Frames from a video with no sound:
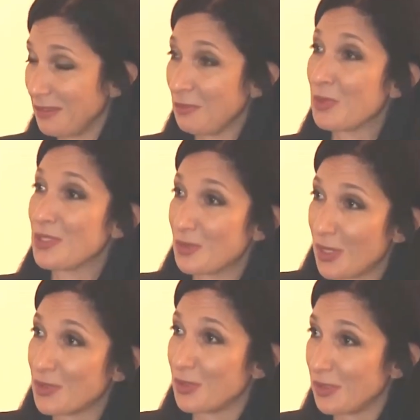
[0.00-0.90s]

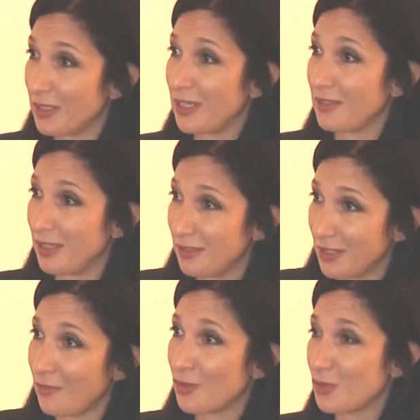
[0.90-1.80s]
restructured and
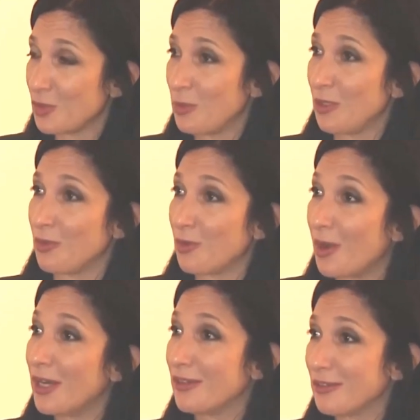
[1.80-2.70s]
leverage was being
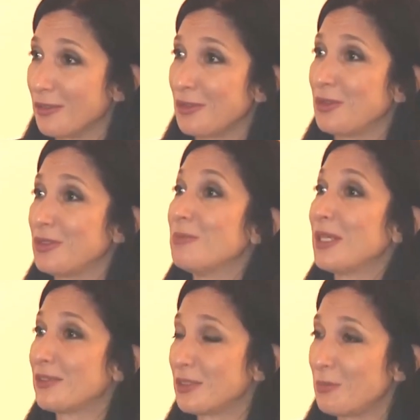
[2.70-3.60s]
required or
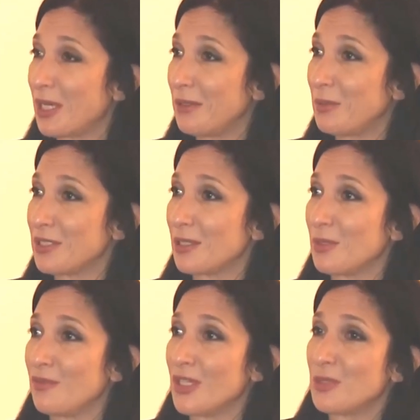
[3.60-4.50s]
demanded by some of
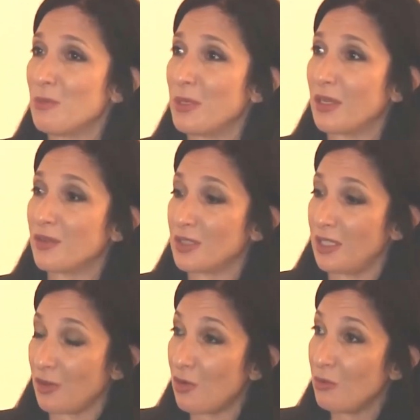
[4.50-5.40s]
the investment bankers. And
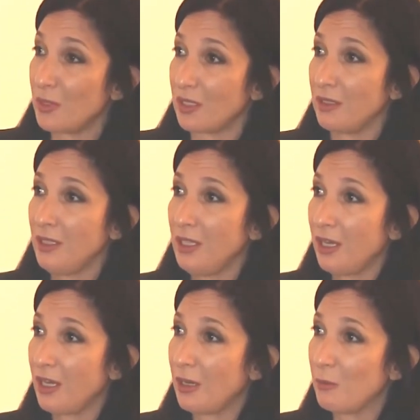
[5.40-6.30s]
at Goldman,
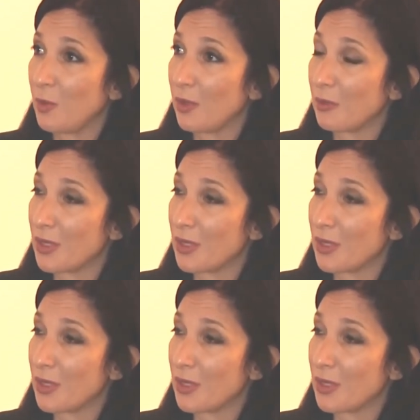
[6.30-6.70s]
where I